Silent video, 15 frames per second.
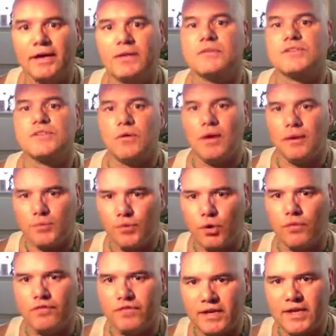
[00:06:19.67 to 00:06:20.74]
so I have no
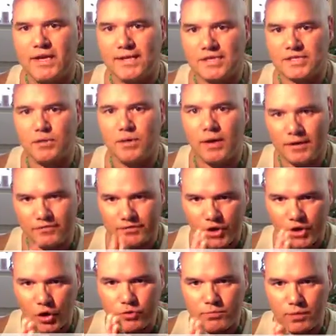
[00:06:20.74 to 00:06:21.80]
mind and I have no
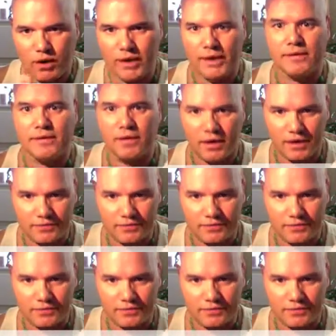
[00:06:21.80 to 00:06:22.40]
monkey mind.